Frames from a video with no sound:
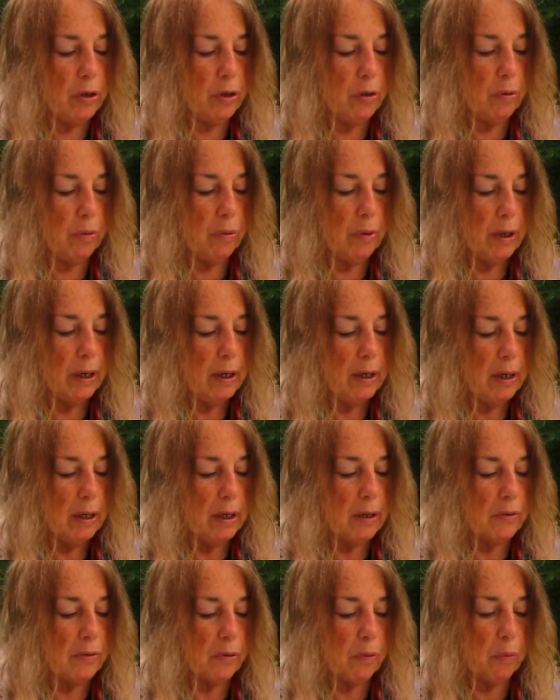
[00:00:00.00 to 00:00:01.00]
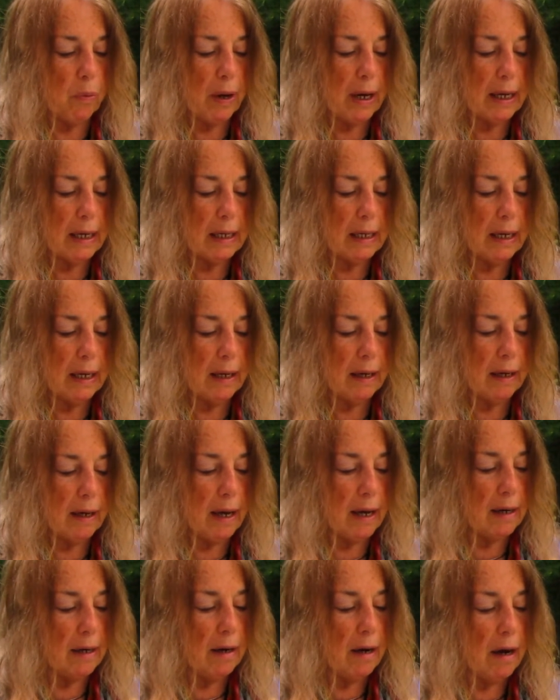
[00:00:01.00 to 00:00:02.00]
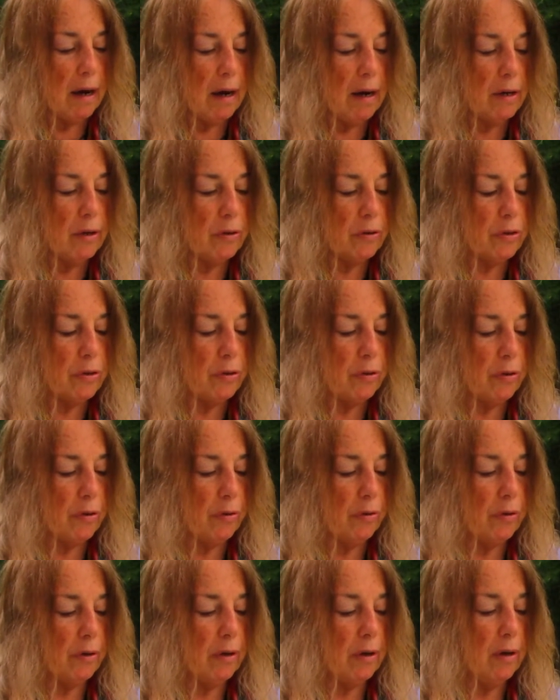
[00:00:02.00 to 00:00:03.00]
you is awakening at a higher turn